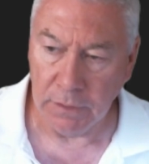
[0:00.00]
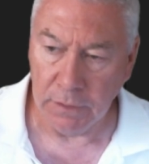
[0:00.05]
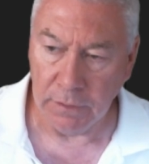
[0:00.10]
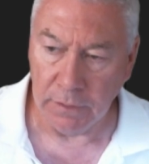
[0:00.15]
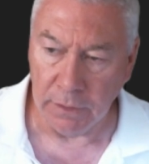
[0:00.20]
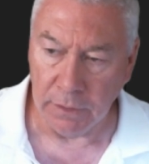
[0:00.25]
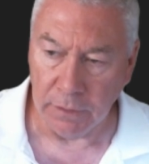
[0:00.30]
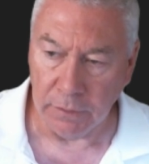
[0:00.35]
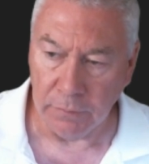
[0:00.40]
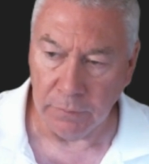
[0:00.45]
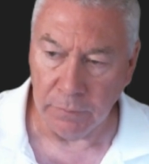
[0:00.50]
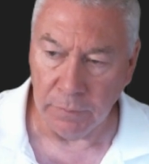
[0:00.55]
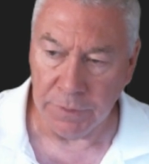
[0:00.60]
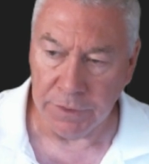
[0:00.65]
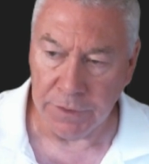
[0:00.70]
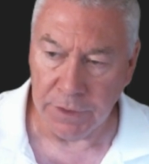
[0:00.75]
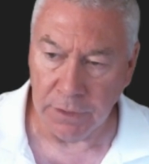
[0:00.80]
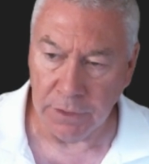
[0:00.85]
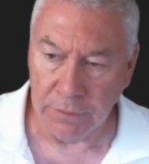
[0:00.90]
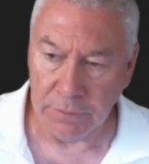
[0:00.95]
Now,
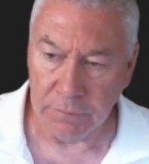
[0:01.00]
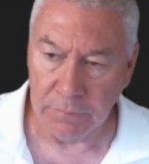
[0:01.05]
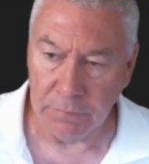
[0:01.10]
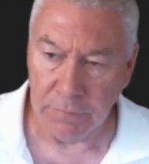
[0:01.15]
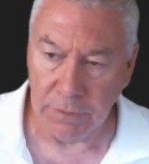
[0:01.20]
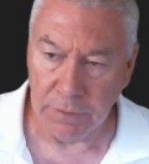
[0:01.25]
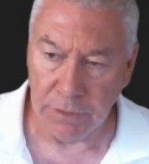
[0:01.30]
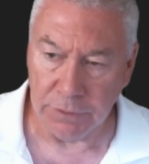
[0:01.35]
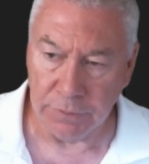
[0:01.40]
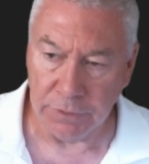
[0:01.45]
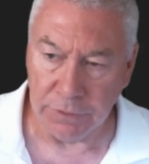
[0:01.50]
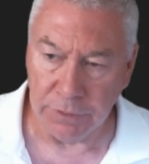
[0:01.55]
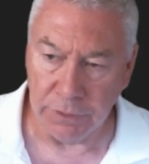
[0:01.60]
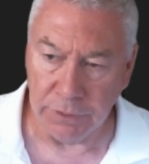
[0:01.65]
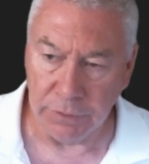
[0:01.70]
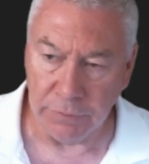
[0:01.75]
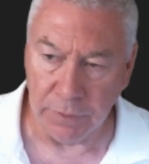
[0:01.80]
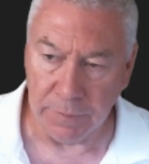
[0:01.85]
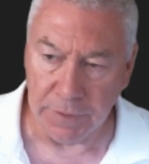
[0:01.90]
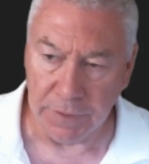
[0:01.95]
result is returned
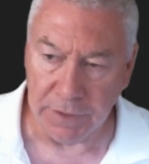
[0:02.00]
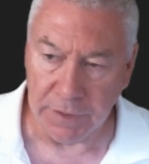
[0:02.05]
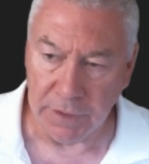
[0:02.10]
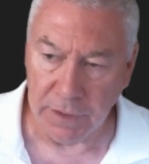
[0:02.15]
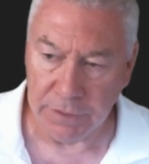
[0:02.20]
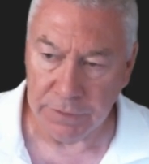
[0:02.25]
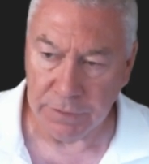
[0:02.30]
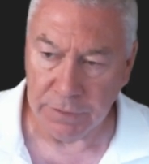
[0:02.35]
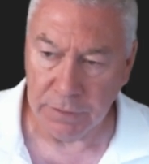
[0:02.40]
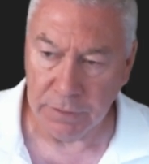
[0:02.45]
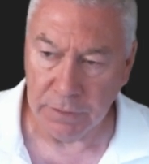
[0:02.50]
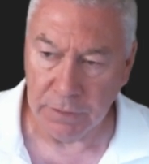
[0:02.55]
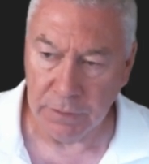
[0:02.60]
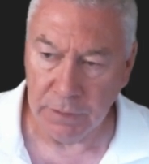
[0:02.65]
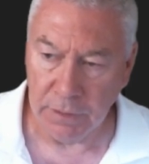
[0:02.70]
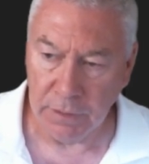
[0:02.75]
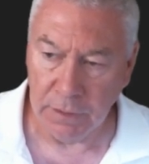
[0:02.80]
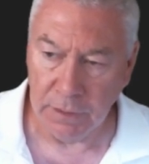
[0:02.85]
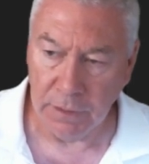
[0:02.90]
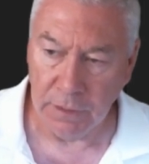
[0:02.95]
from the test,
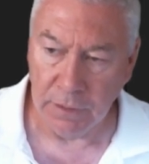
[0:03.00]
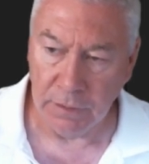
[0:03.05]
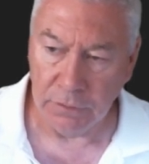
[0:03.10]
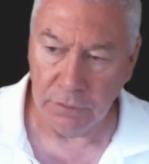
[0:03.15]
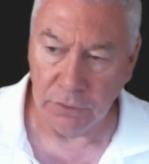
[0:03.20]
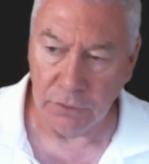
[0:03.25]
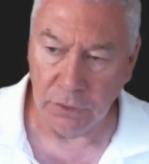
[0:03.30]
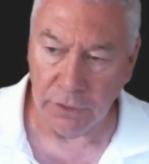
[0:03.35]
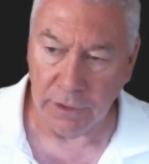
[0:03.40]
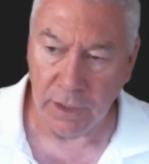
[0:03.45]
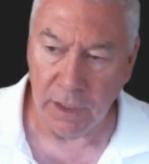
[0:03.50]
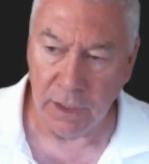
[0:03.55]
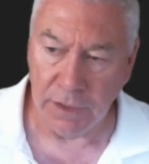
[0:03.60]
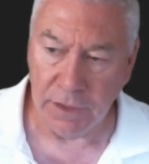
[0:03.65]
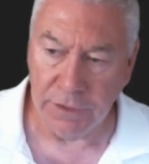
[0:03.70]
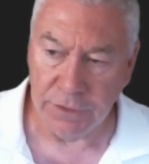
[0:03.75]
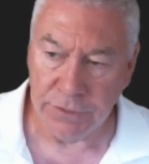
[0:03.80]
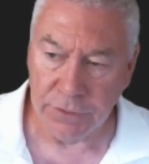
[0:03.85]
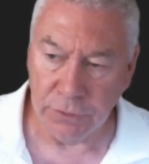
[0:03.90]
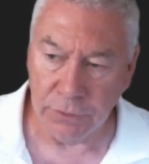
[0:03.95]
dot
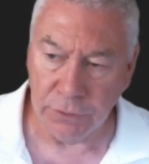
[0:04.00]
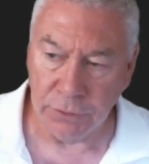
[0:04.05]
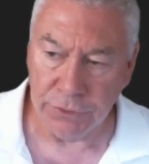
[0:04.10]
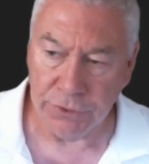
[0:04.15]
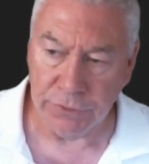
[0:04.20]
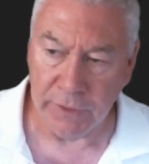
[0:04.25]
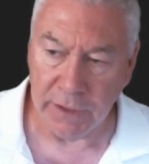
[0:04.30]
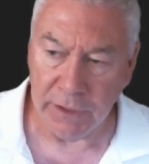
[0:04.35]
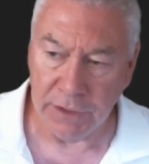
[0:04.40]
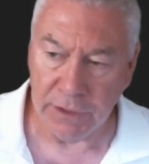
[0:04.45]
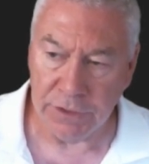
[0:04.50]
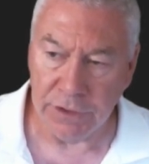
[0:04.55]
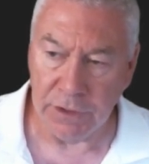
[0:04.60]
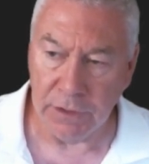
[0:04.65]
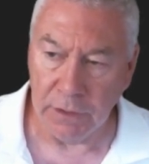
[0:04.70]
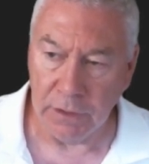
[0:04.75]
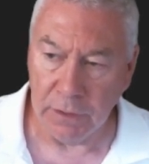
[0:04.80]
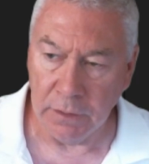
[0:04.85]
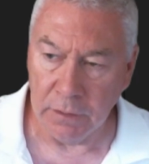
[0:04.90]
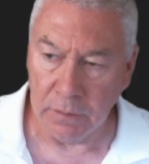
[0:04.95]
underscore strategy.
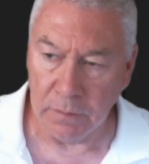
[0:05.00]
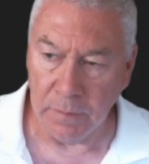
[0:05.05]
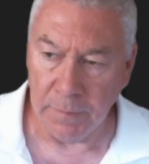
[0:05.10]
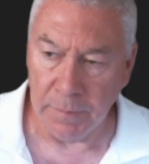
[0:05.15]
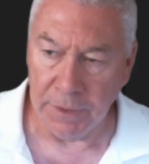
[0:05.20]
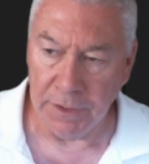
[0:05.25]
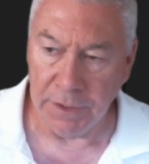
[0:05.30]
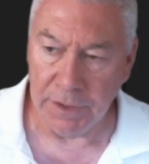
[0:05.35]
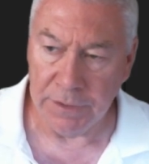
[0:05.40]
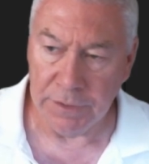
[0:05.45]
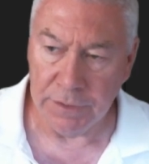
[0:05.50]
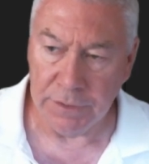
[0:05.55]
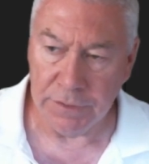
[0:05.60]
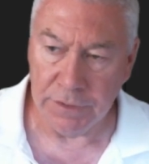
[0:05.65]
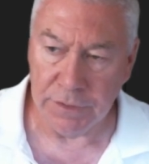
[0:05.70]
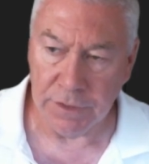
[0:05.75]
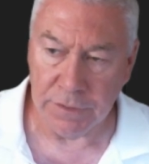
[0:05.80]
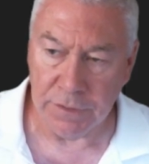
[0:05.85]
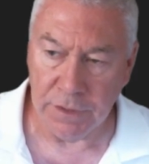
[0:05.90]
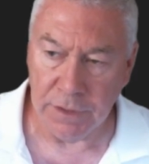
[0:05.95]
Remember, this is
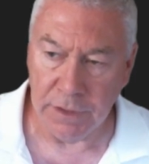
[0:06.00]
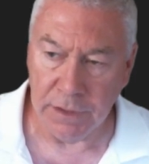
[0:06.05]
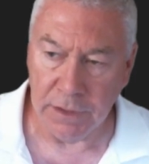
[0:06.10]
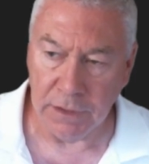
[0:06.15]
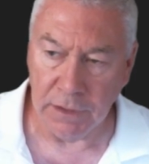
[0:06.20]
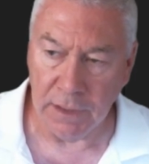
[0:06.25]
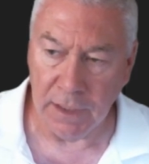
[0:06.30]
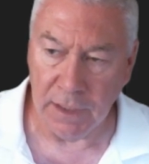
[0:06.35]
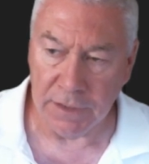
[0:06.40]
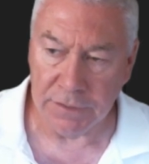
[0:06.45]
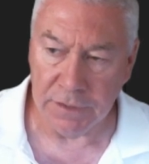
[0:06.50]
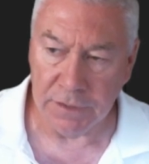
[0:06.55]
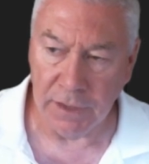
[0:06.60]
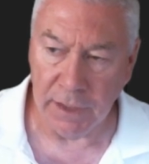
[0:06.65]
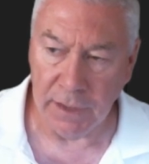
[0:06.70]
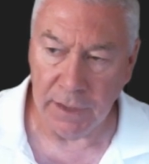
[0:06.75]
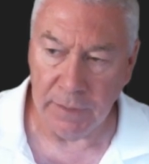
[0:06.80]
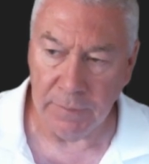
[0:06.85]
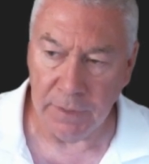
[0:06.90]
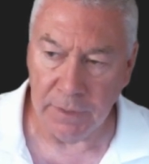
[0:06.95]
just the class
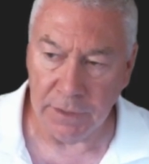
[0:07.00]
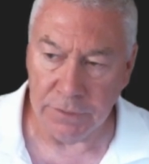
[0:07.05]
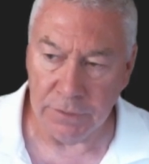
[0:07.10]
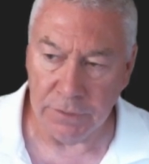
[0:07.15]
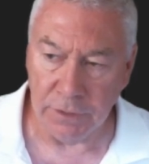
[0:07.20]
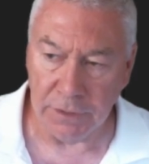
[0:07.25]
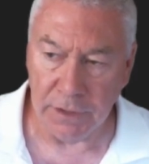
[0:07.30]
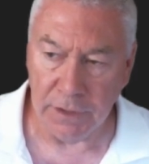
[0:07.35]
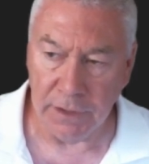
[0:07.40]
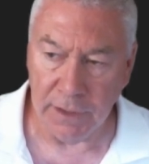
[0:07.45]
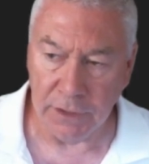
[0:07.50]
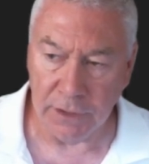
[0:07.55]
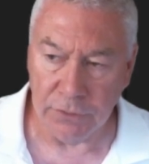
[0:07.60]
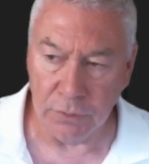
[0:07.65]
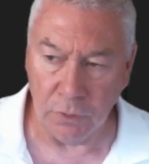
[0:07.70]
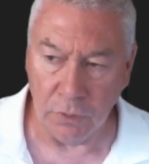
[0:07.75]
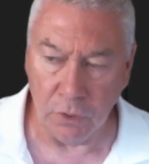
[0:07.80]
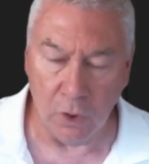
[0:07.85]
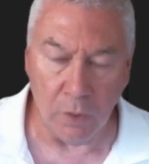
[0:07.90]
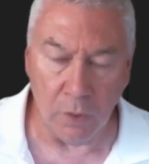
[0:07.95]
name, it's not the
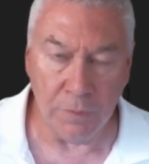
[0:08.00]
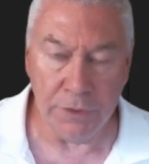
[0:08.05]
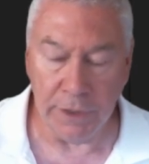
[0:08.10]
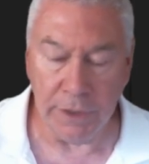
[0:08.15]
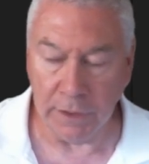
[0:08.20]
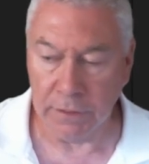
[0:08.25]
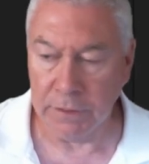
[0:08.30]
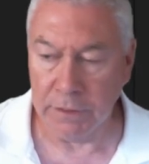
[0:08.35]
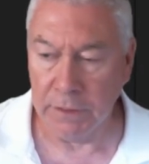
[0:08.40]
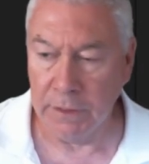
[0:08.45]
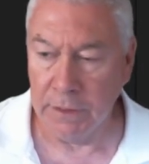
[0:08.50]
actual object.